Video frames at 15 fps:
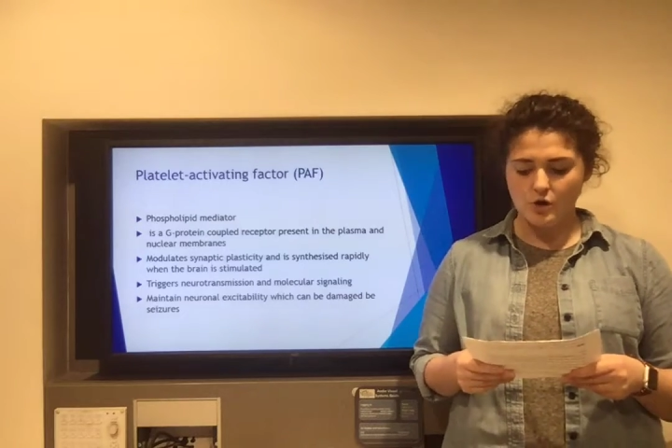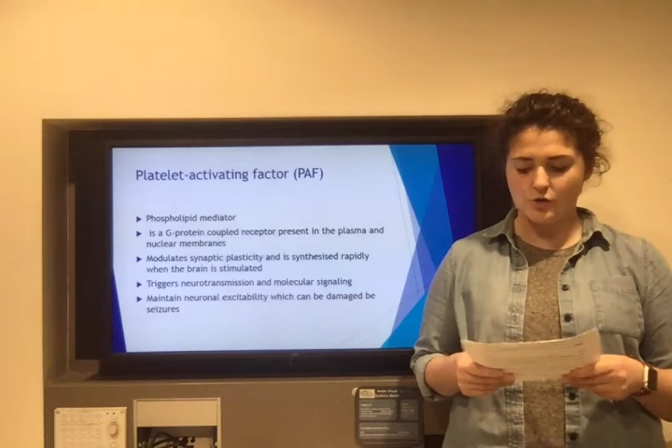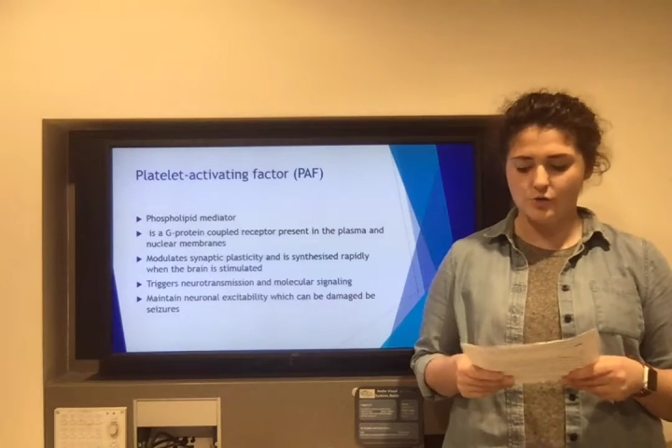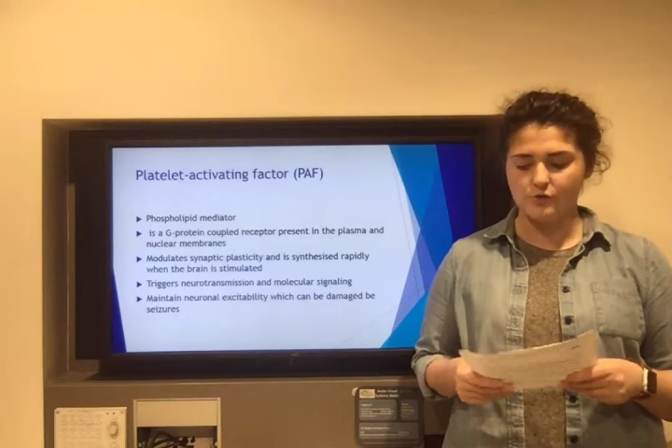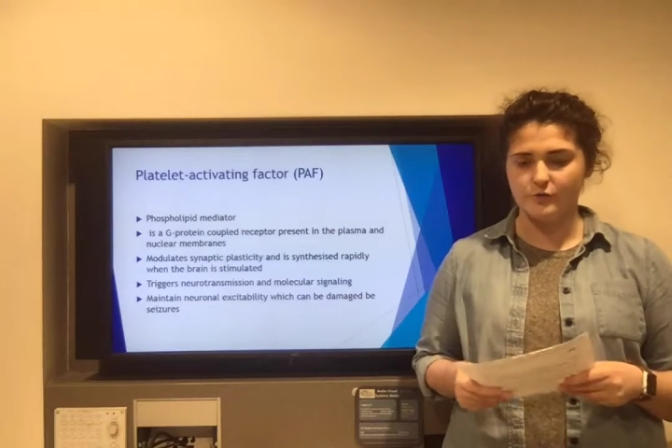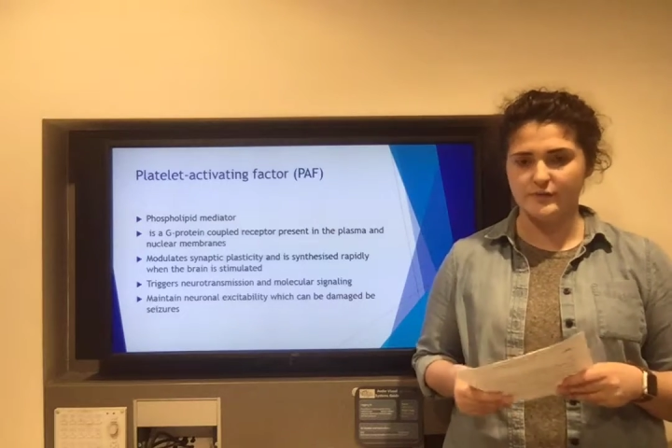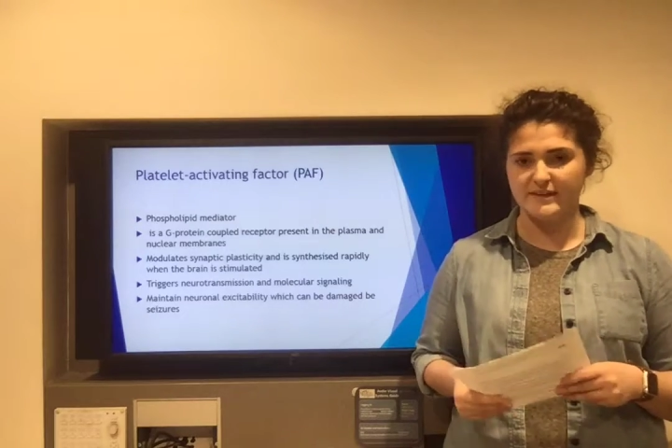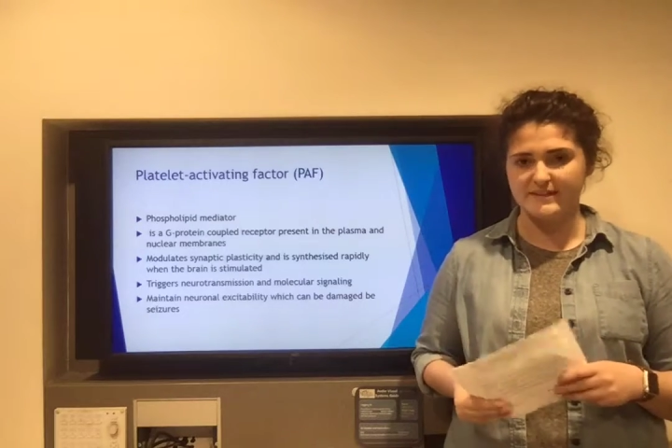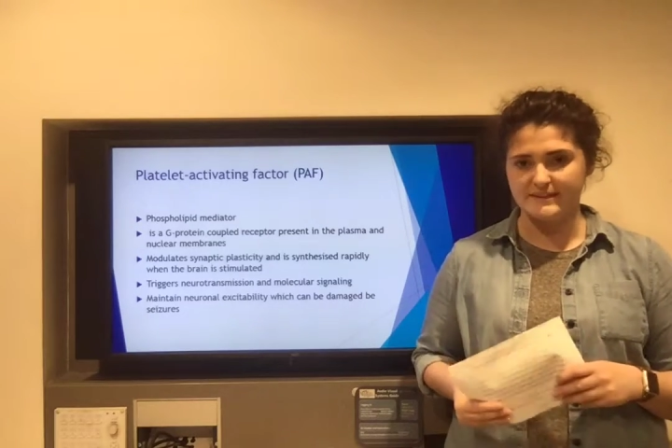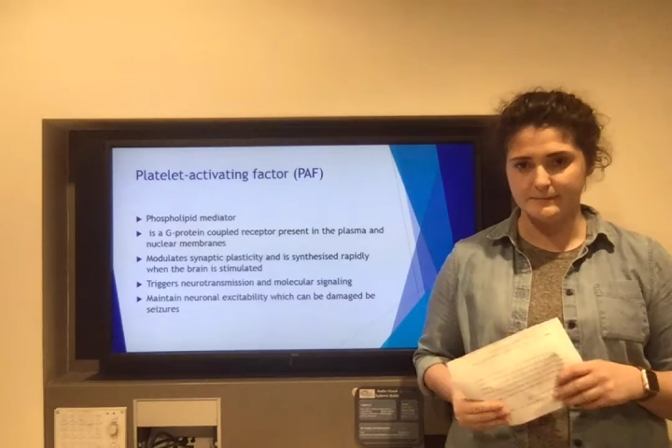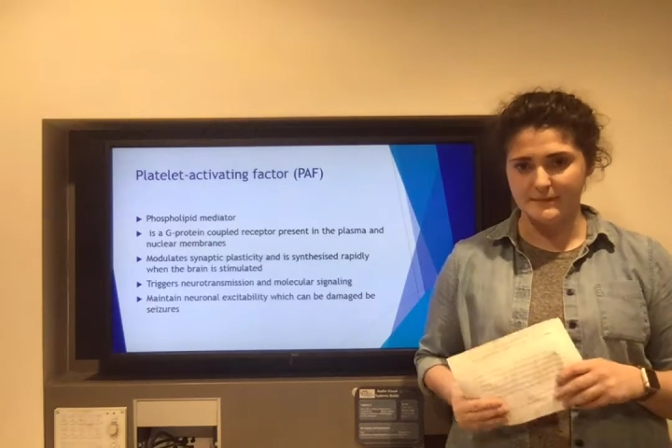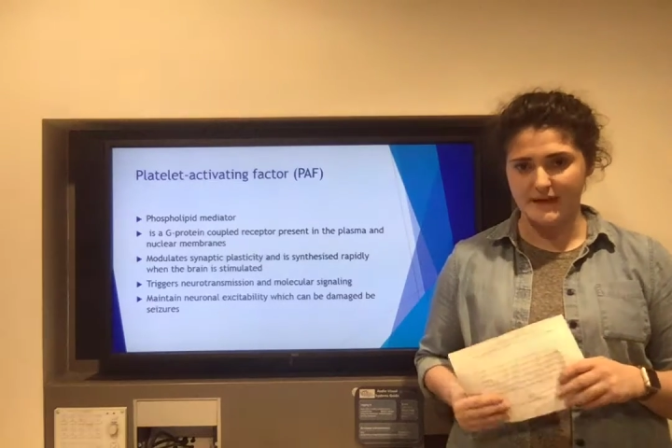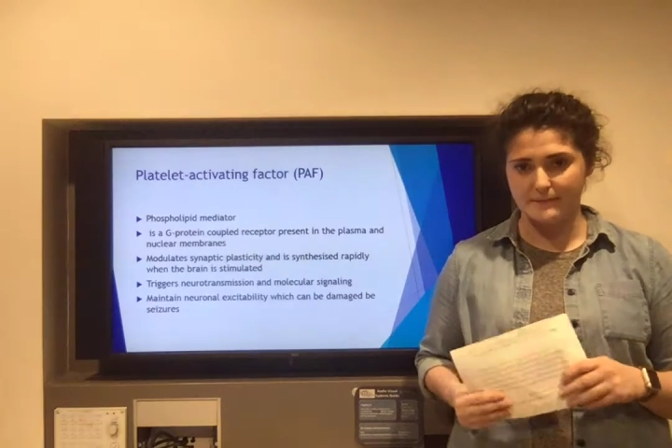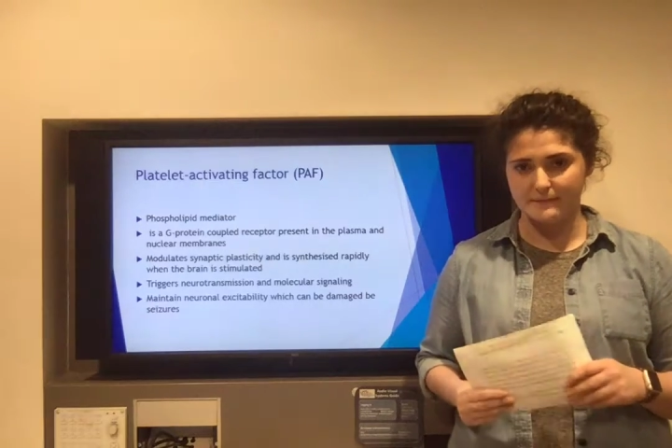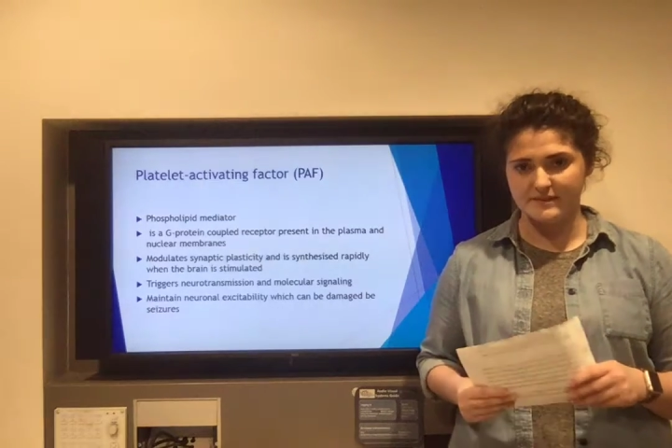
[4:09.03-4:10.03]
through the
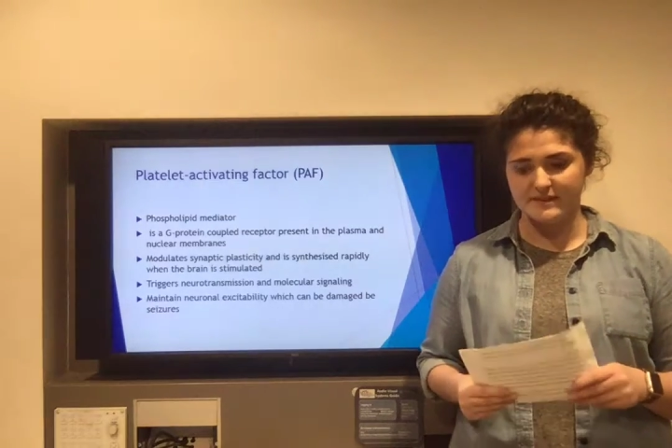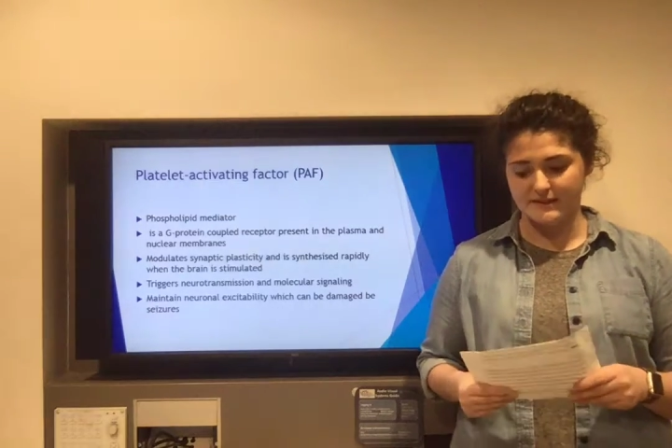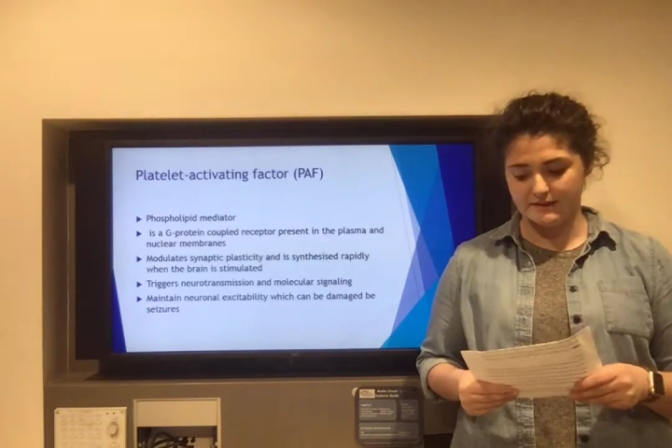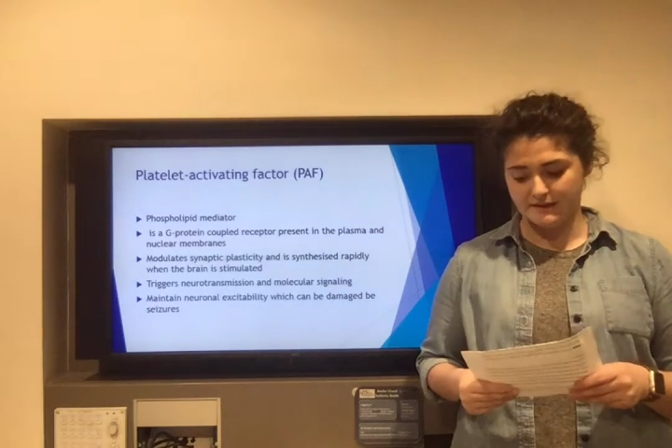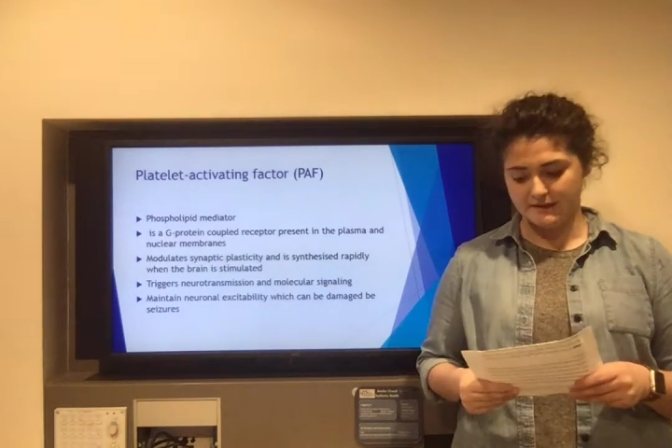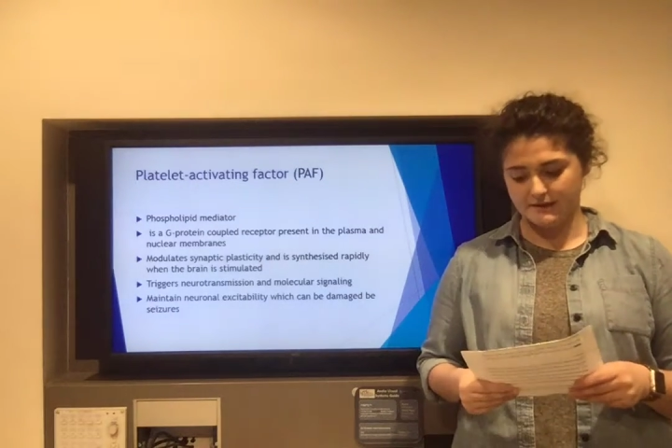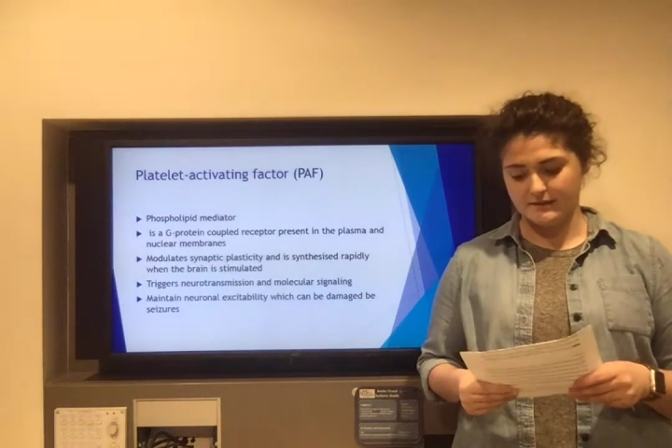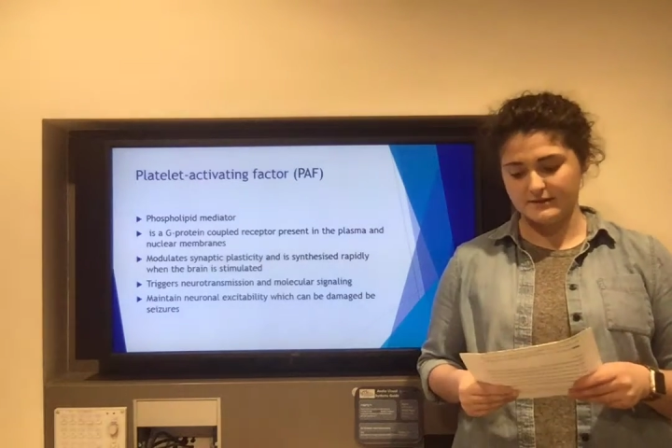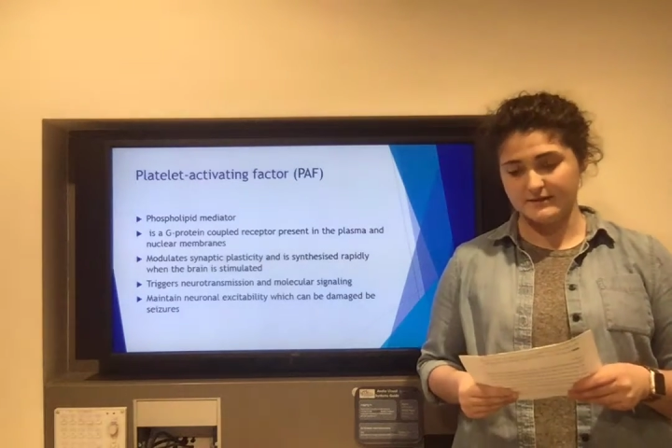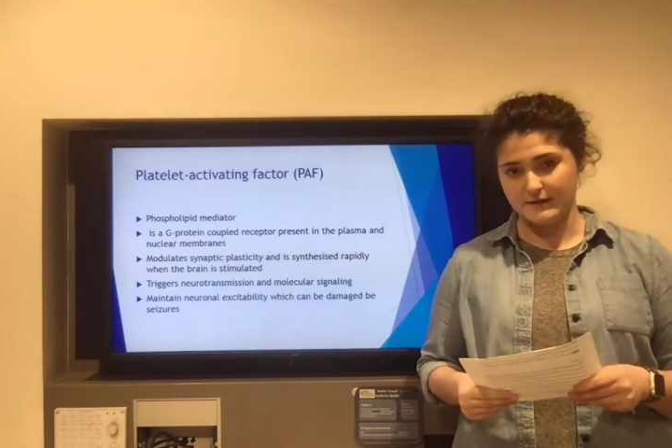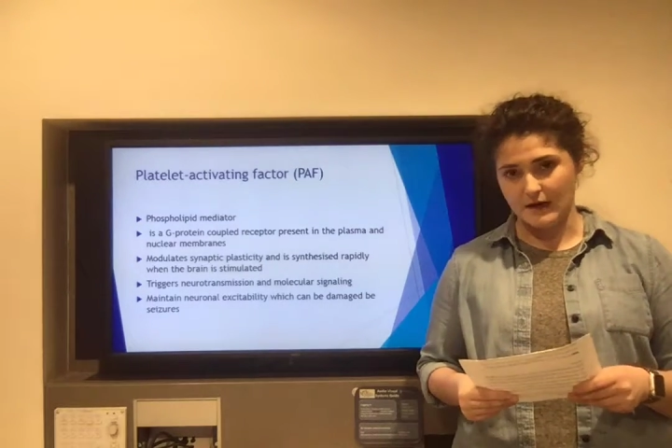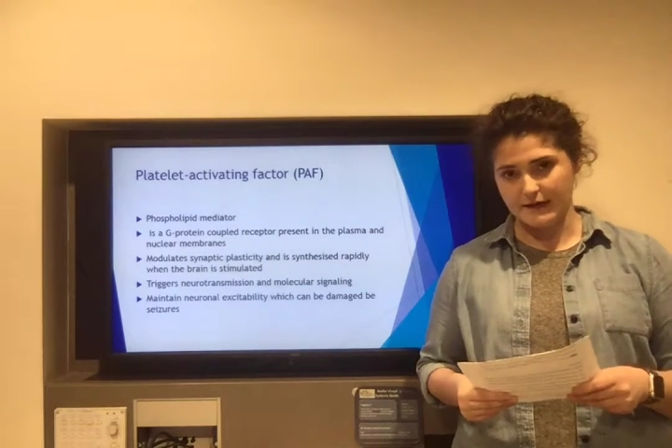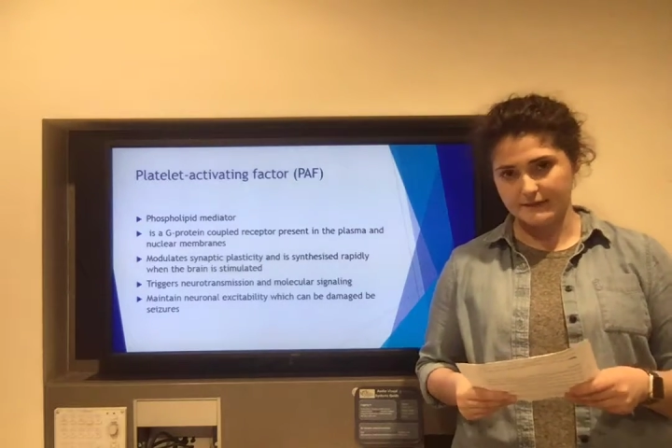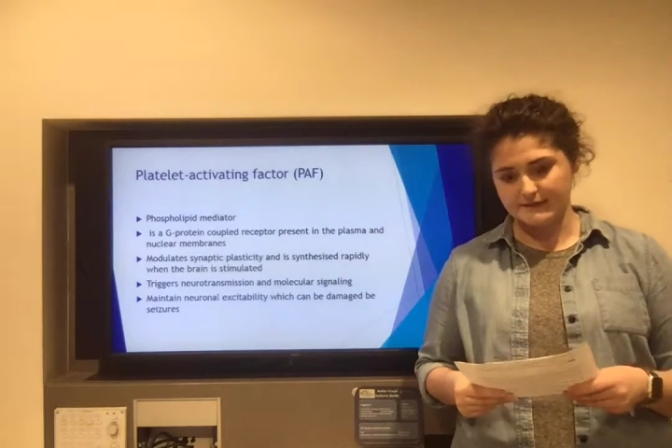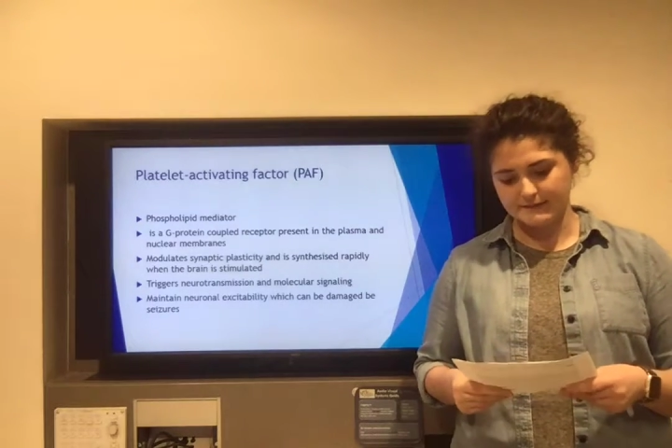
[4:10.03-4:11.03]
synaptic
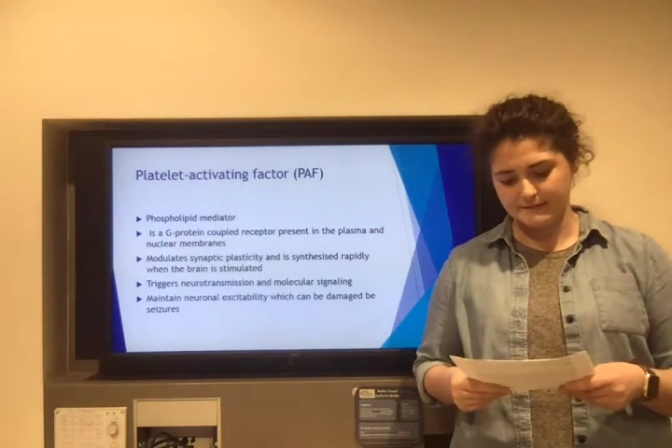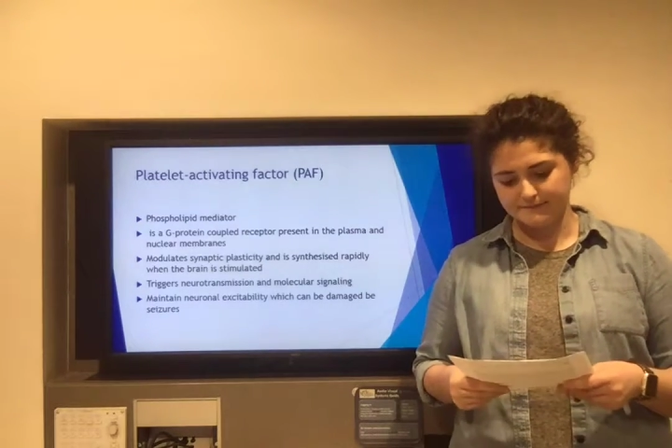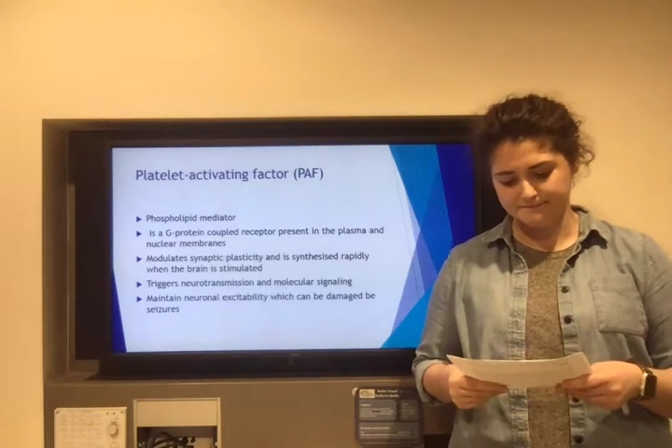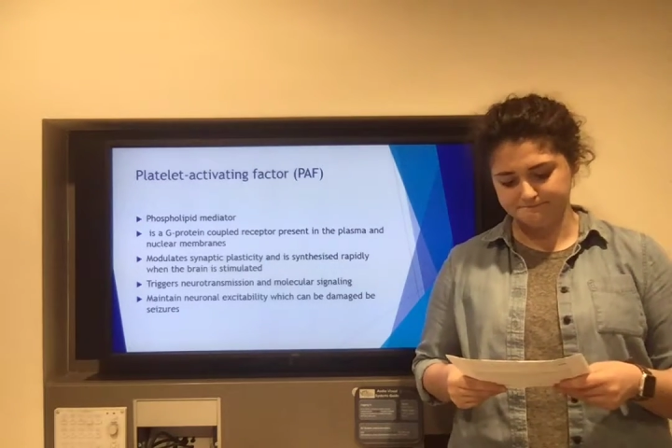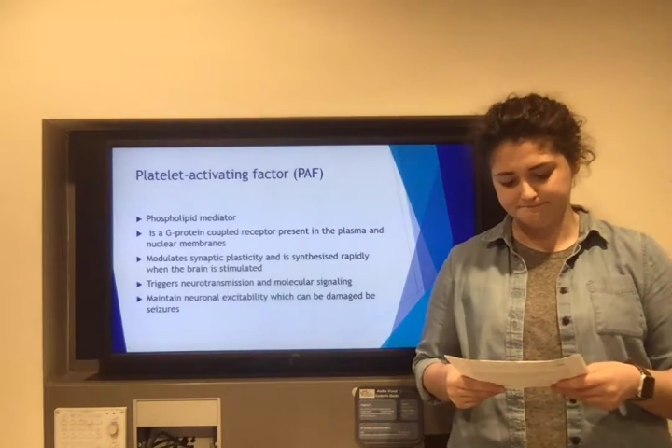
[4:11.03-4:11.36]
sites.